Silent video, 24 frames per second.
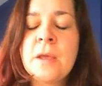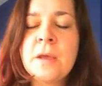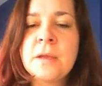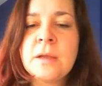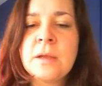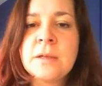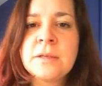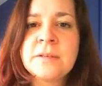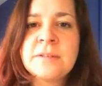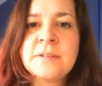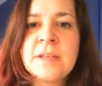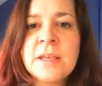
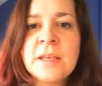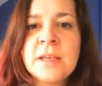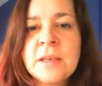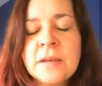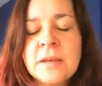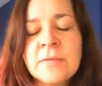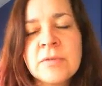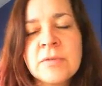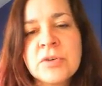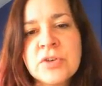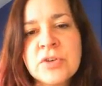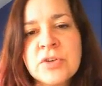And
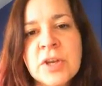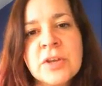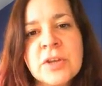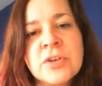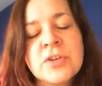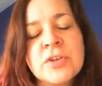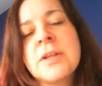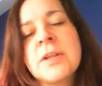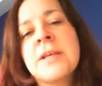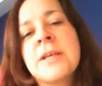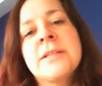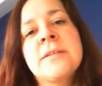taking
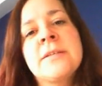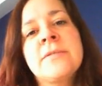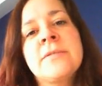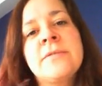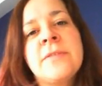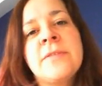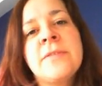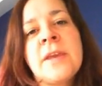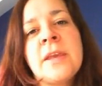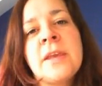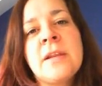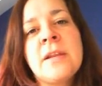rejection as a
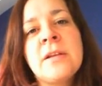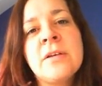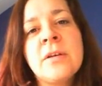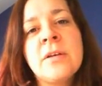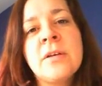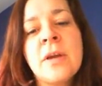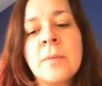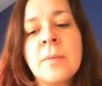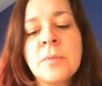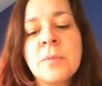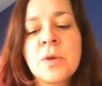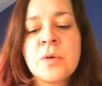
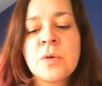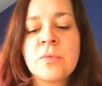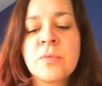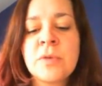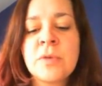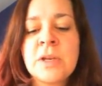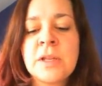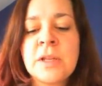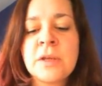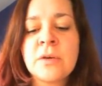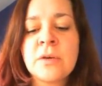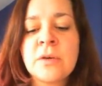failure, I'm not
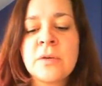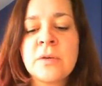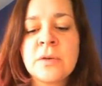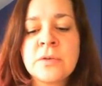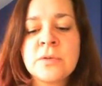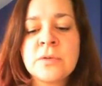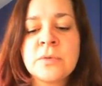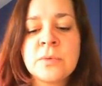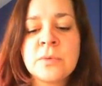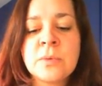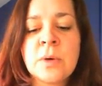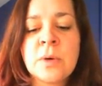really going
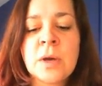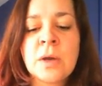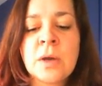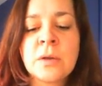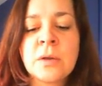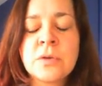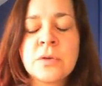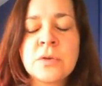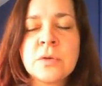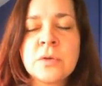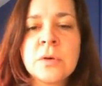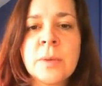
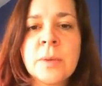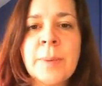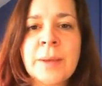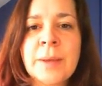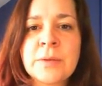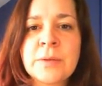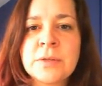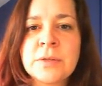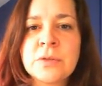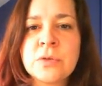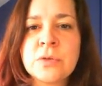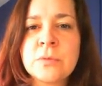to talk
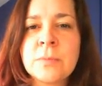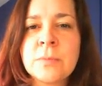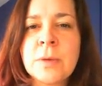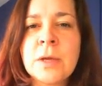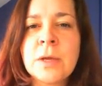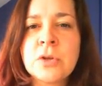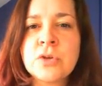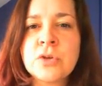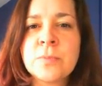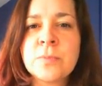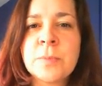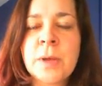about it too
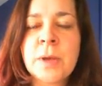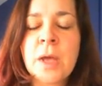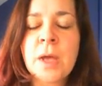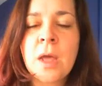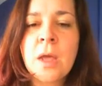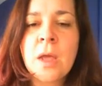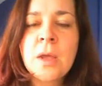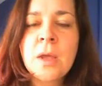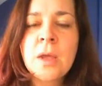much, but